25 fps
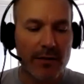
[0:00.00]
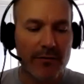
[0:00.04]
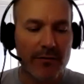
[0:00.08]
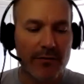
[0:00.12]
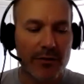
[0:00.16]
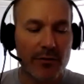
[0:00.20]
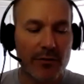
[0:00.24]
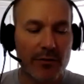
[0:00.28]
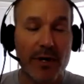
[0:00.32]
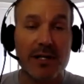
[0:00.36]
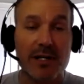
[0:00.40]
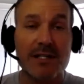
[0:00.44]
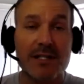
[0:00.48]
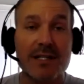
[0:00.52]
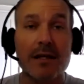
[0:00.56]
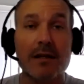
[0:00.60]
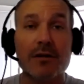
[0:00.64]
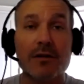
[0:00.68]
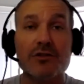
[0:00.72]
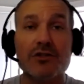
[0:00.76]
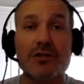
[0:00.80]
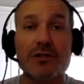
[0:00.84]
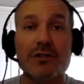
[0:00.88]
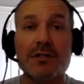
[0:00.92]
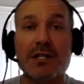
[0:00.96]
threat
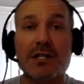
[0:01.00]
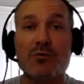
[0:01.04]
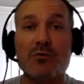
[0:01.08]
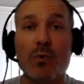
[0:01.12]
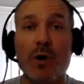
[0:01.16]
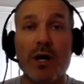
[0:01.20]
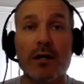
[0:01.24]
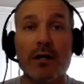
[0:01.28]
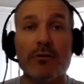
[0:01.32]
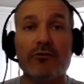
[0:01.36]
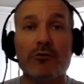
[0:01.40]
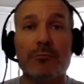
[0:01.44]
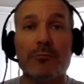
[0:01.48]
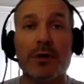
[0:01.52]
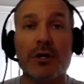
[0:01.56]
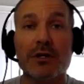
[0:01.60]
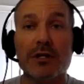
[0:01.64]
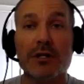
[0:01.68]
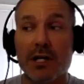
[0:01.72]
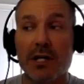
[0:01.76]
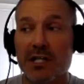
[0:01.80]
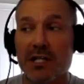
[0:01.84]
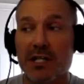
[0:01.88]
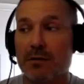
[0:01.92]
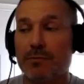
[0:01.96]
intelligence as well from our
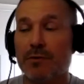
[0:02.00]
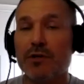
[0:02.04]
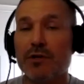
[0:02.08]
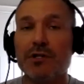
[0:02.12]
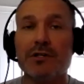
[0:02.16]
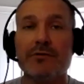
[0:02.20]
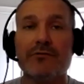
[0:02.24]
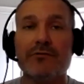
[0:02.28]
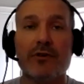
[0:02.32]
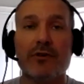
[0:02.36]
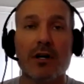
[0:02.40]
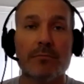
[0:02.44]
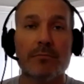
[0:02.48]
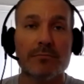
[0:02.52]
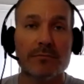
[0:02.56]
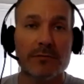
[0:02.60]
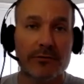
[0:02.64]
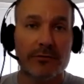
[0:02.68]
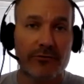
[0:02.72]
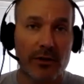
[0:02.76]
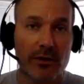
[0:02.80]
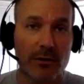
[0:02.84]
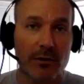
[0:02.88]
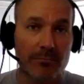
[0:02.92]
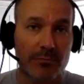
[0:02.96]
customers, from
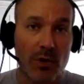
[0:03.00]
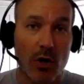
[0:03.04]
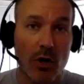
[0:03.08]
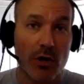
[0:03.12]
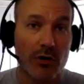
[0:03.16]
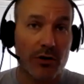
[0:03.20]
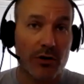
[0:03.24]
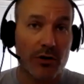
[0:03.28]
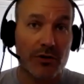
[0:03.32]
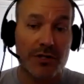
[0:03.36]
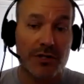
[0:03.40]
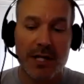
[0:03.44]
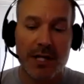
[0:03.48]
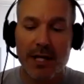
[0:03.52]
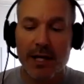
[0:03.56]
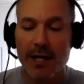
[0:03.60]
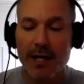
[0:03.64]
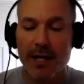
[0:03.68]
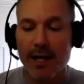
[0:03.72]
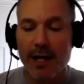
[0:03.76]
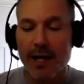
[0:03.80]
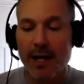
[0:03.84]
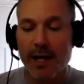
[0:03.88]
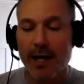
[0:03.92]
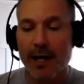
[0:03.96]
partners,
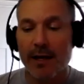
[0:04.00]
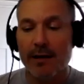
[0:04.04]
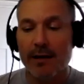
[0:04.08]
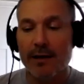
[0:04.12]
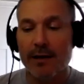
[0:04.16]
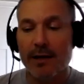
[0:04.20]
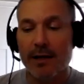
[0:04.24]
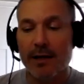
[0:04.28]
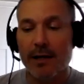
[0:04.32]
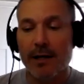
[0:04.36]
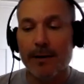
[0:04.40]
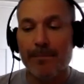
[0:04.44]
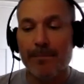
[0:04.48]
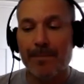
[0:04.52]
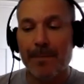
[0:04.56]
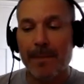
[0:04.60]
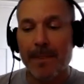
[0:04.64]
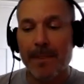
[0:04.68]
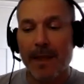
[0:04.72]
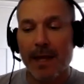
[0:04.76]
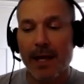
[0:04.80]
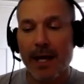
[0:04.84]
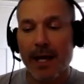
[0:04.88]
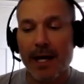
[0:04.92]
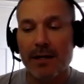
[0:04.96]
and
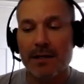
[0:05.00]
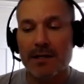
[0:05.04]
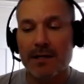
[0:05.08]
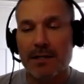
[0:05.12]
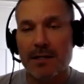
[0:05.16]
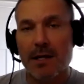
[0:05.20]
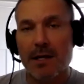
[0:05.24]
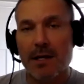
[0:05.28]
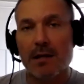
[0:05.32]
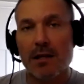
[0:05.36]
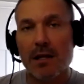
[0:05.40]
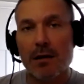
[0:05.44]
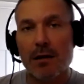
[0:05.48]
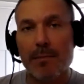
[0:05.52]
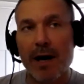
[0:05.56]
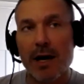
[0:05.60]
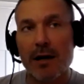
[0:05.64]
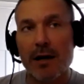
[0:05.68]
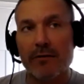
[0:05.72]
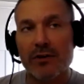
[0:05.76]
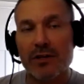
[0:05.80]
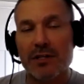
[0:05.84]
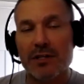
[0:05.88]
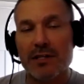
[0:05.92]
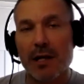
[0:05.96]
seeing the amount
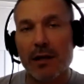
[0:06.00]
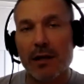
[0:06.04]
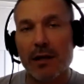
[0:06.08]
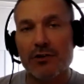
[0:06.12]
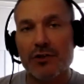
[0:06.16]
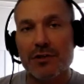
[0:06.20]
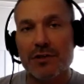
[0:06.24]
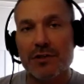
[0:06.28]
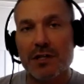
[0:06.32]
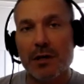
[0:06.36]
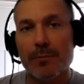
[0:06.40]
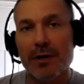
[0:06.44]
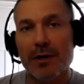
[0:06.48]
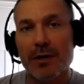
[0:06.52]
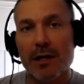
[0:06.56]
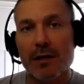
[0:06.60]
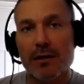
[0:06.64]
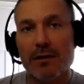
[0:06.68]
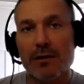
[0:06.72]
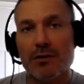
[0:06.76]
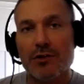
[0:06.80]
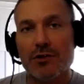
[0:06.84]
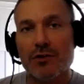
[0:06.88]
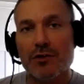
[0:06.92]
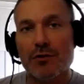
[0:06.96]
of intelligence coming
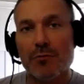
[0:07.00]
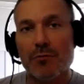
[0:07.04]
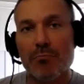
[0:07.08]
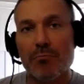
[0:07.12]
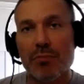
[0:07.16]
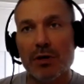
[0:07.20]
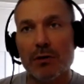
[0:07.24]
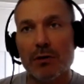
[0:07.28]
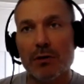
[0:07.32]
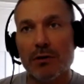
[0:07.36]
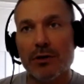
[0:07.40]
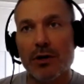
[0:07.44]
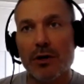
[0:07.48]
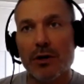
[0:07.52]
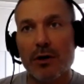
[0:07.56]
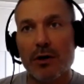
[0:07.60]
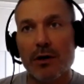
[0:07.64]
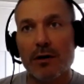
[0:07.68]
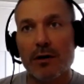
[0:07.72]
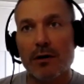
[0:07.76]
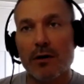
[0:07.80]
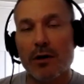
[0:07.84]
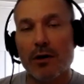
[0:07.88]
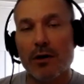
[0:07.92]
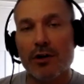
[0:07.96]
in to build
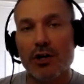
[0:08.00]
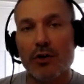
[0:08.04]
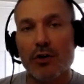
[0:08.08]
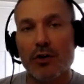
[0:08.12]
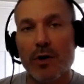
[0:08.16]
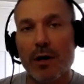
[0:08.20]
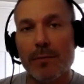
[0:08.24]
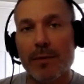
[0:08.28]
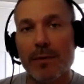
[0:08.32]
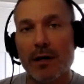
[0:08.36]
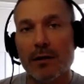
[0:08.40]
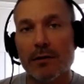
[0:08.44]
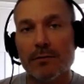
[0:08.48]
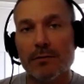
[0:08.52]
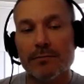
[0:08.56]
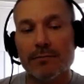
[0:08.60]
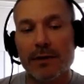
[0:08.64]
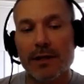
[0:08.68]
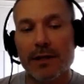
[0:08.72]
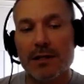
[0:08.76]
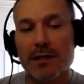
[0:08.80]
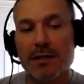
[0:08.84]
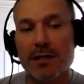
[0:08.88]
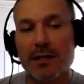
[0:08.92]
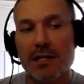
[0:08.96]
our new ML
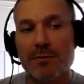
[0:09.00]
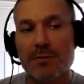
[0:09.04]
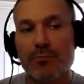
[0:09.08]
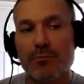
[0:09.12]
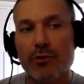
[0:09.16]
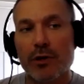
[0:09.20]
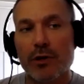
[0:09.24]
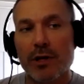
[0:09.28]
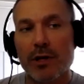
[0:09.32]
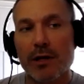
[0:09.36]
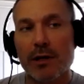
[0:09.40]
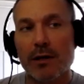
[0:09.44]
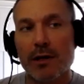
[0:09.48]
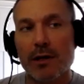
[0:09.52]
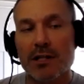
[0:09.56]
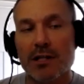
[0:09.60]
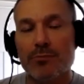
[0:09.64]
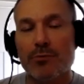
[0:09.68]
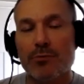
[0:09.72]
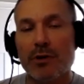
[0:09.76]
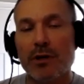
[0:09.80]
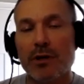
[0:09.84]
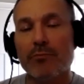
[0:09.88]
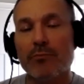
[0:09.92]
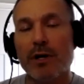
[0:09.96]
is pretty
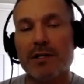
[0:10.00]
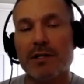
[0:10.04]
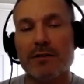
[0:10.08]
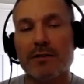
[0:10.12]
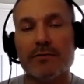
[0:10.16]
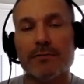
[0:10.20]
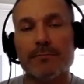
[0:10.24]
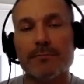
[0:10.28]
impressive.